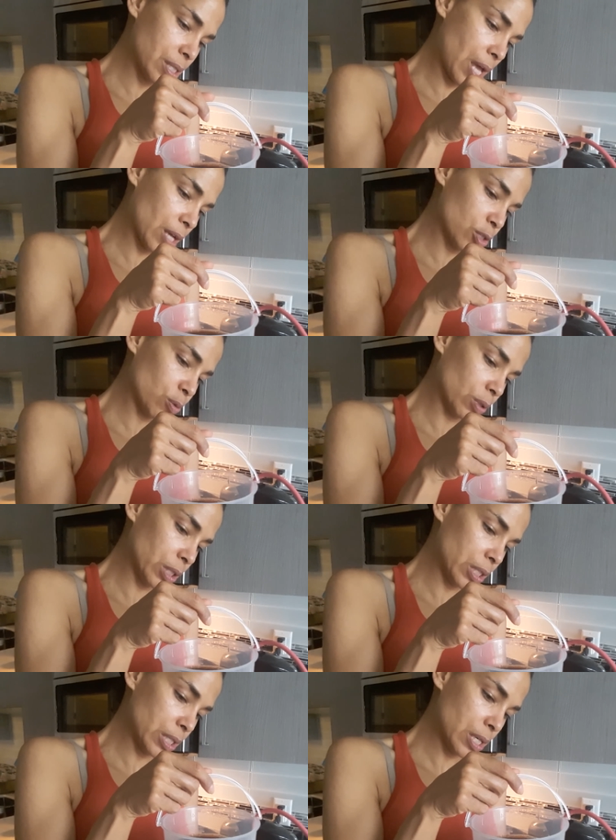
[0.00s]
is
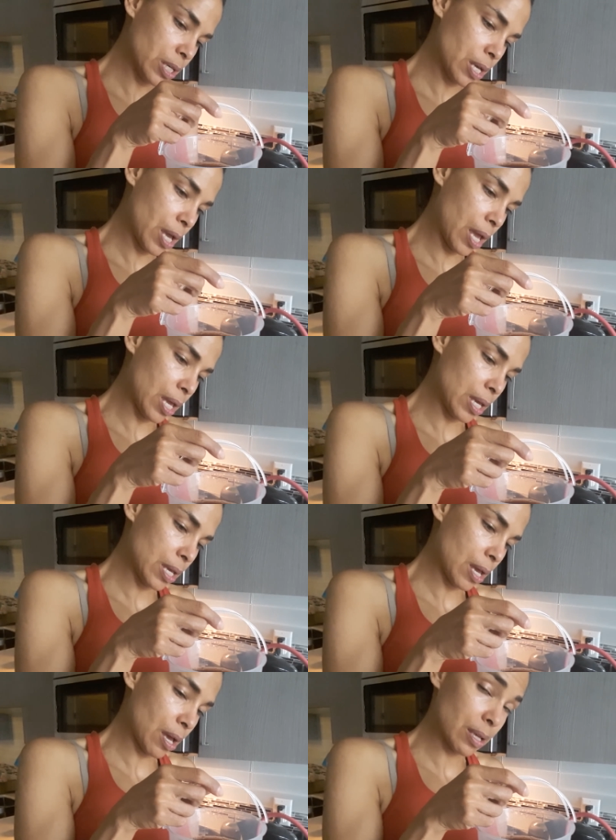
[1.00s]
actually
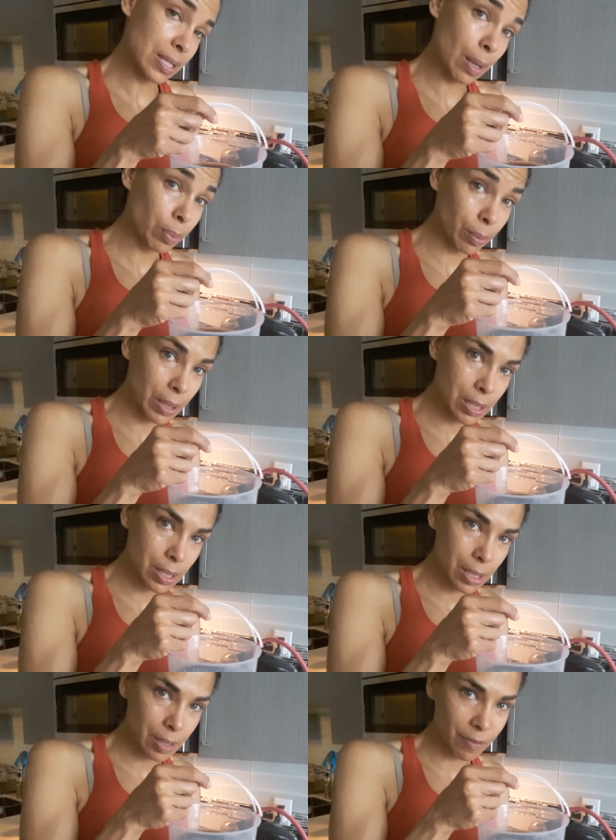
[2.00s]
a
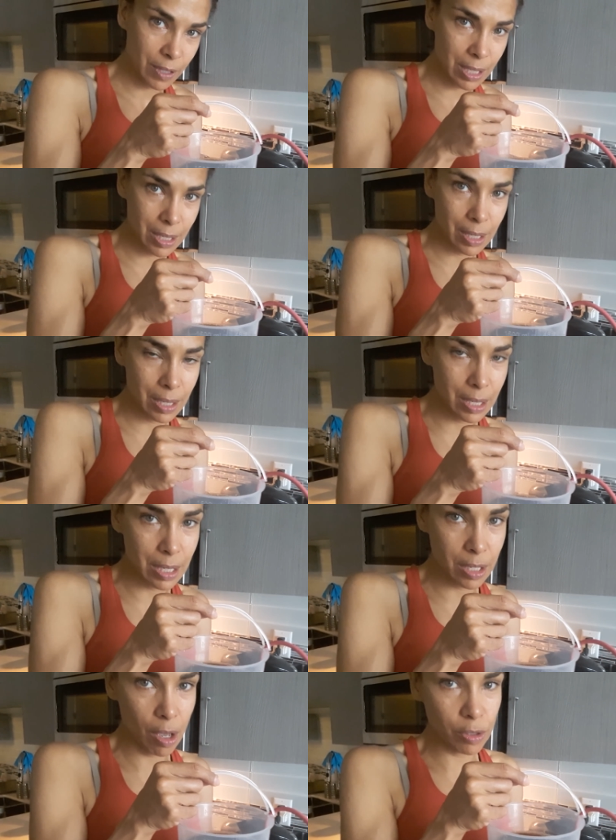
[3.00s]
supplement if it's
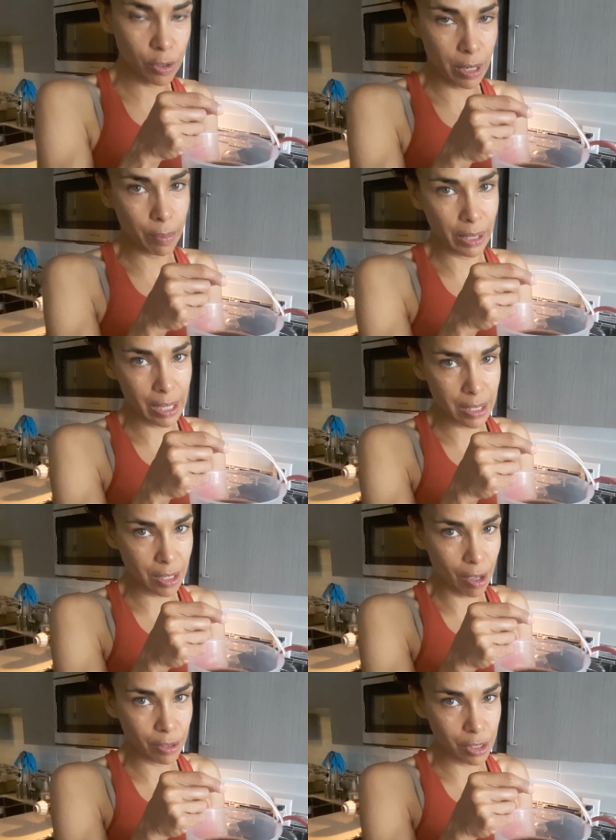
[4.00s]
sea salt or Himalayan
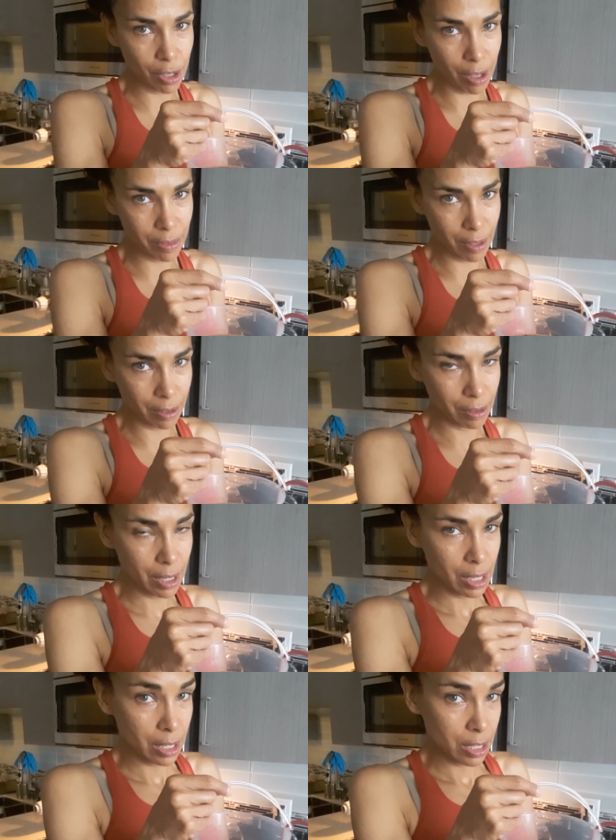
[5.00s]
salt, not the
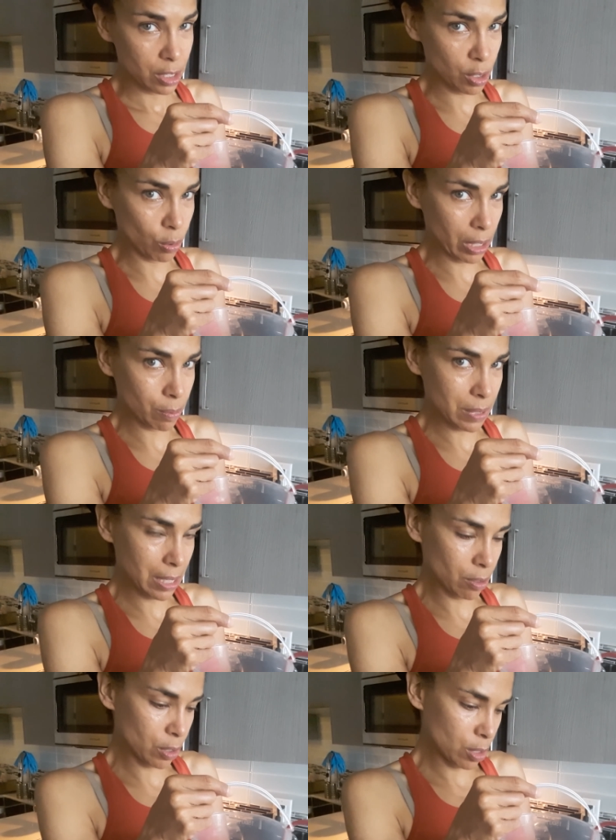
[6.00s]
sodiums
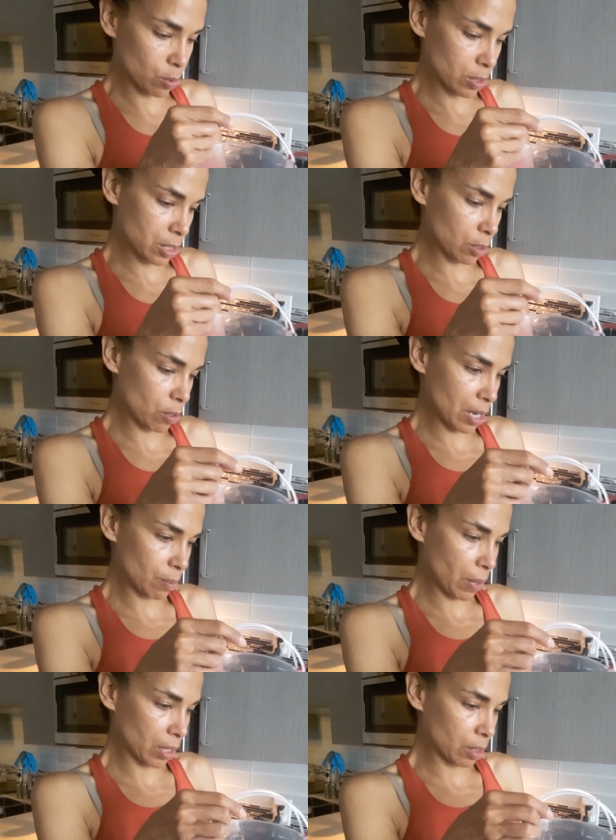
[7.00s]
that are
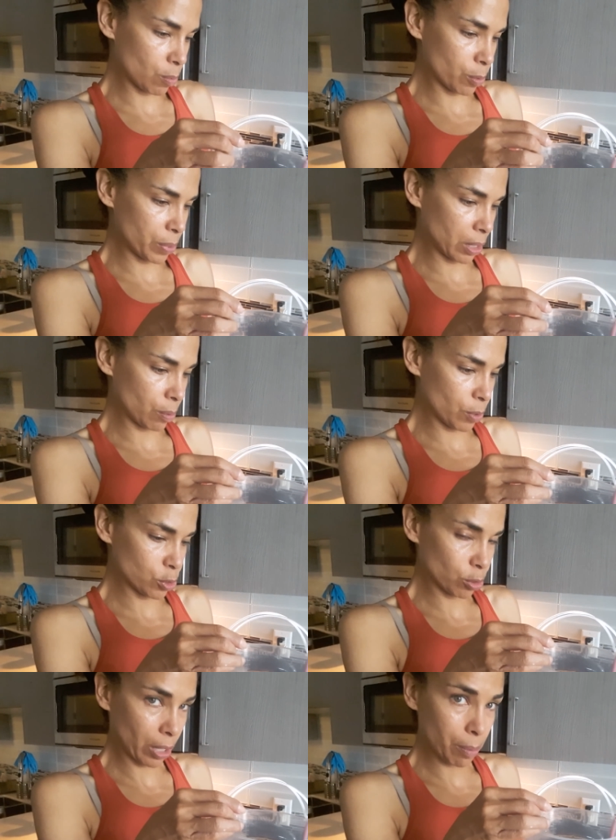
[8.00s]
created by big
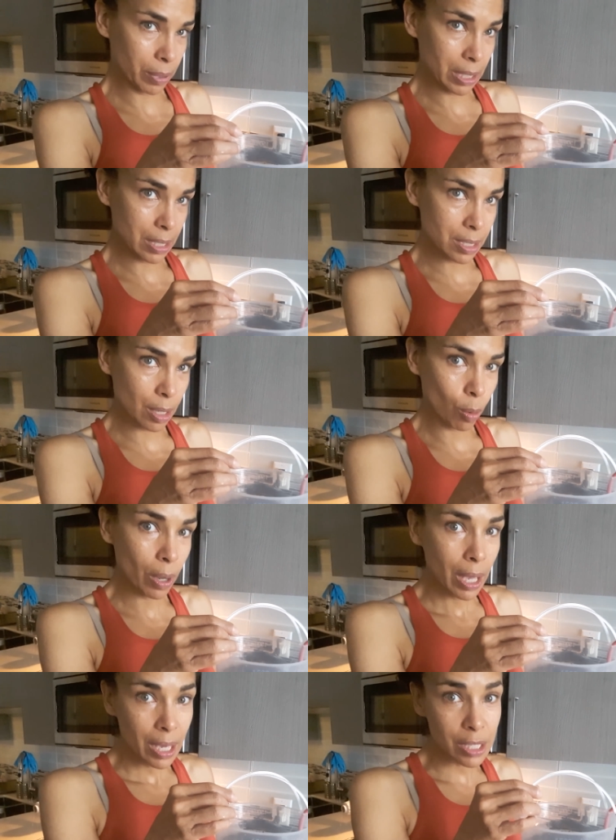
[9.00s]
commercial companies.
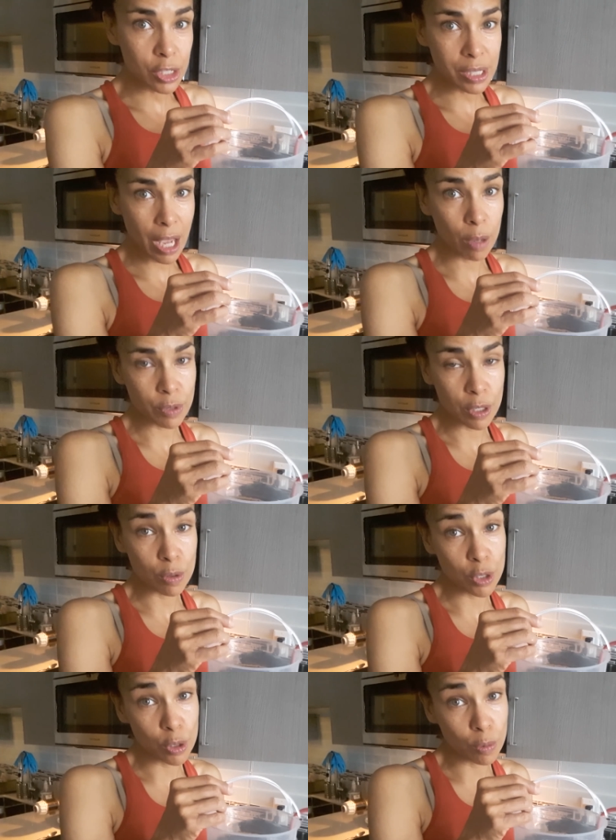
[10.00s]
So it just helps
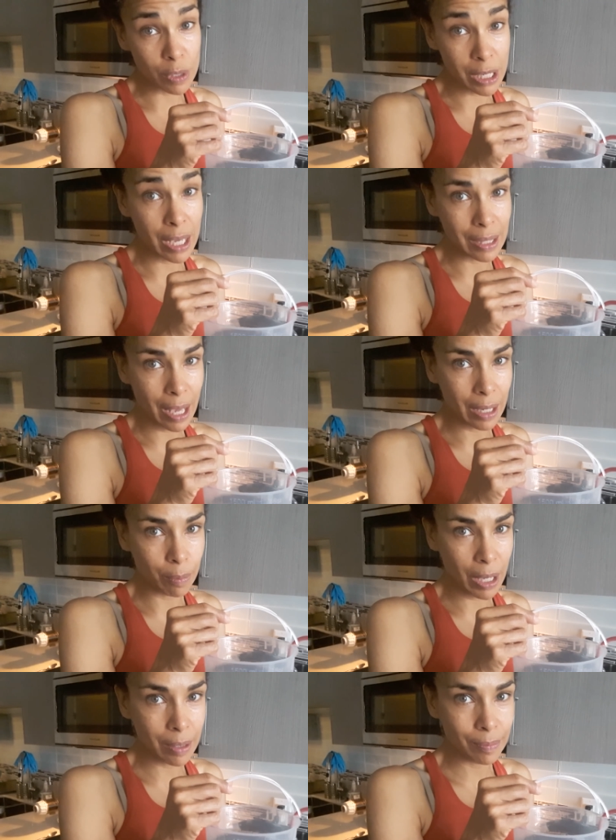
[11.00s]
you to retain the
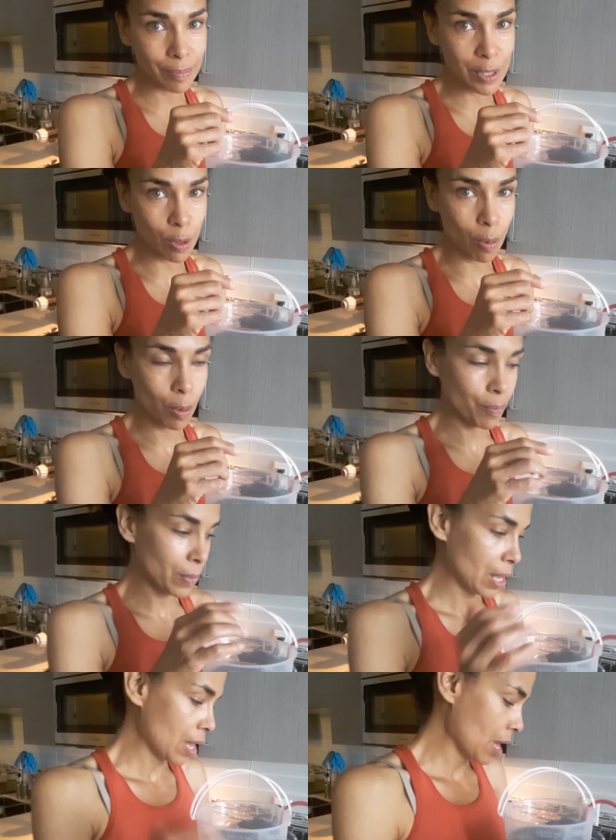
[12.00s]
enema. So
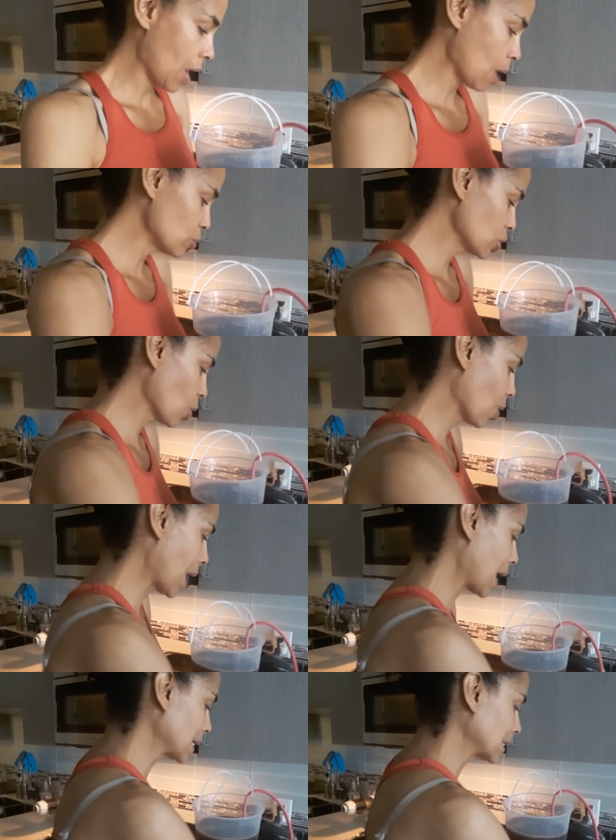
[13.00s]
I'm just going
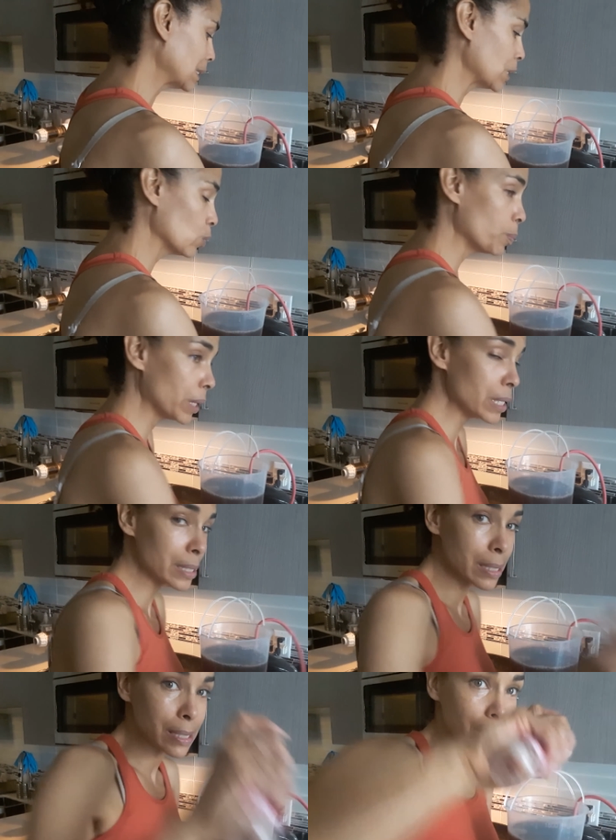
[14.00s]
to add a little
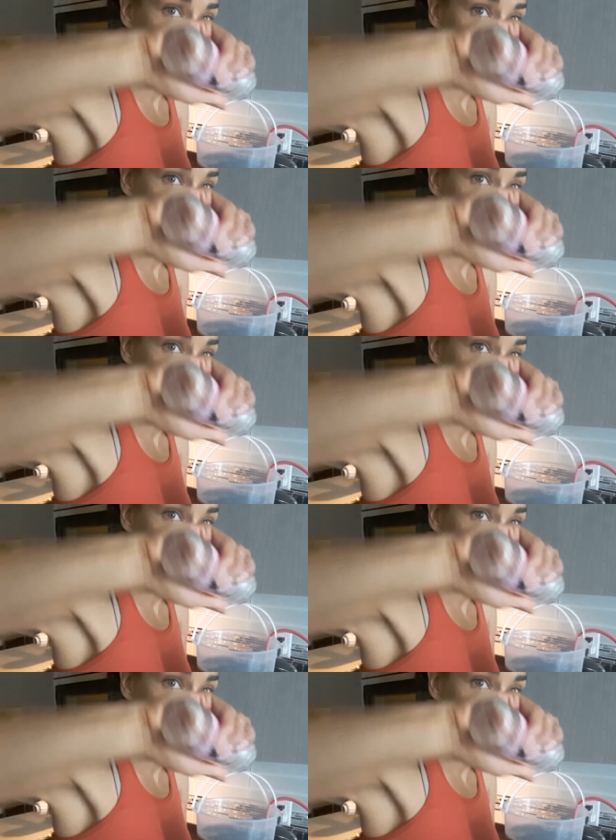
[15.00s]
bit